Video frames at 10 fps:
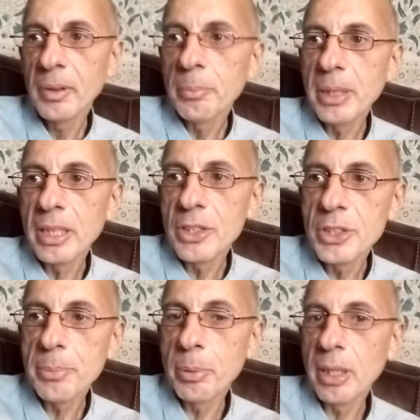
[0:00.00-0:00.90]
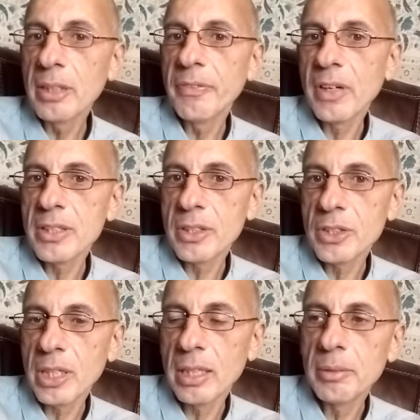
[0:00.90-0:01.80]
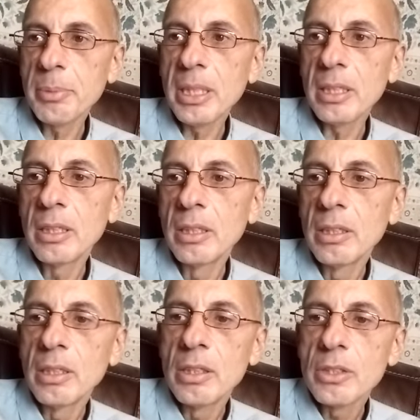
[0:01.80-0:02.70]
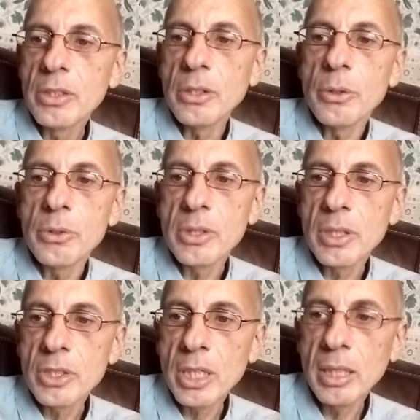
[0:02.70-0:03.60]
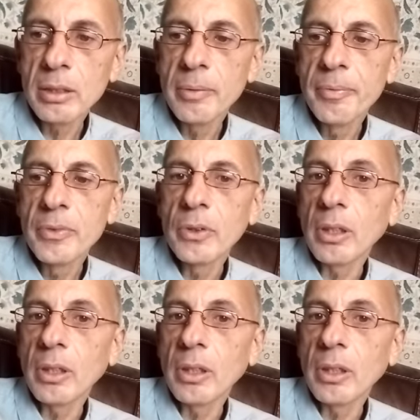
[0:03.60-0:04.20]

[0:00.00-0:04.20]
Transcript: meaning she parentifies the child, meaning she uses the child to